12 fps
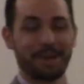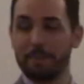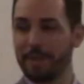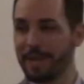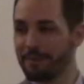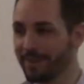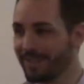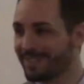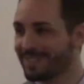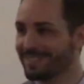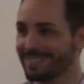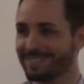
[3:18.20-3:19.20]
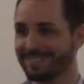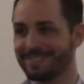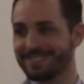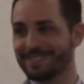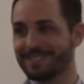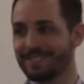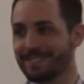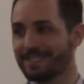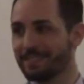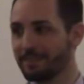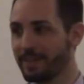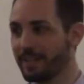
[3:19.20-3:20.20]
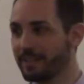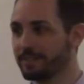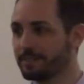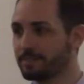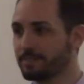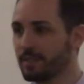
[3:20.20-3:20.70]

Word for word: A baby. Right.